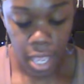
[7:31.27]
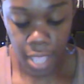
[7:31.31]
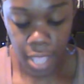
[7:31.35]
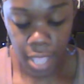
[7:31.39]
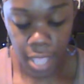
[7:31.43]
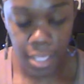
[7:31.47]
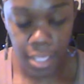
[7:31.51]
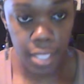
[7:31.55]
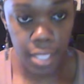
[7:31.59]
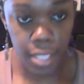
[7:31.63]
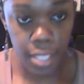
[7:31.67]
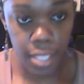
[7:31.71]

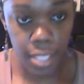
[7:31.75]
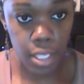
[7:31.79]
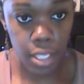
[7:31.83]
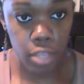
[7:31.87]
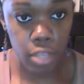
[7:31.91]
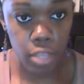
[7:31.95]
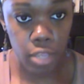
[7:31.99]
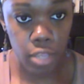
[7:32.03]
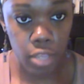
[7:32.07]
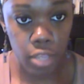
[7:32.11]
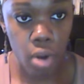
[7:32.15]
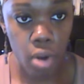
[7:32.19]
And then the
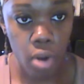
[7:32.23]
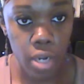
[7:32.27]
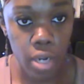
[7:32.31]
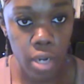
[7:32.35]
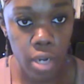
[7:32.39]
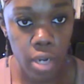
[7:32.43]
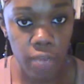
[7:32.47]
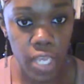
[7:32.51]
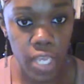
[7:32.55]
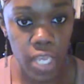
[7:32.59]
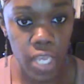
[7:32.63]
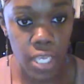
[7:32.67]
other part
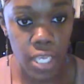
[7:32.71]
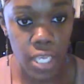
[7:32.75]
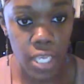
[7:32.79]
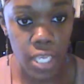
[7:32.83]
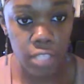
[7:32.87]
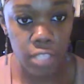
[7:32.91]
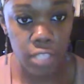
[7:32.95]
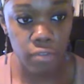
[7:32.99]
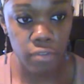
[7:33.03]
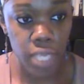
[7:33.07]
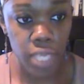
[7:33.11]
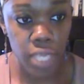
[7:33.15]
of it
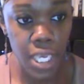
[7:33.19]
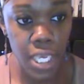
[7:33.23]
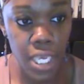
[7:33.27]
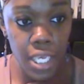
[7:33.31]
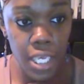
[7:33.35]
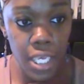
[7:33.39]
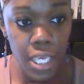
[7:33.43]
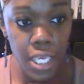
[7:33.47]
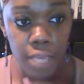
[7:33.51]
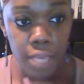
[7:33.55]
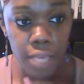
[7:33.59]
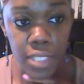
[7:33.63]
is from the
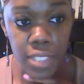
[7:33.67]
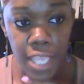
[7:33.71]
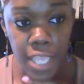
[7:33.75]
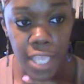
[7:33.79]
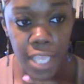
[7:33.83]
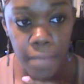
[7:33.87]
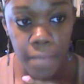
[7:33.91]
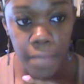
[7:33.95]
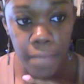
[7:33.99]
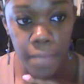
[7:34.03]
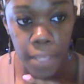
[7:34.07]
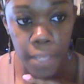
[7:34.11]
income
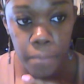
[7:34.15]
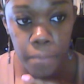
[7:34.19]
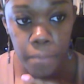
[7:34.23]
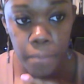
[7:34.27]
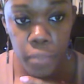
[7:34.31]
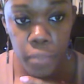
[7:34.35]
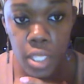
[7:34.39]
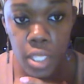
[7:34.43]
statement.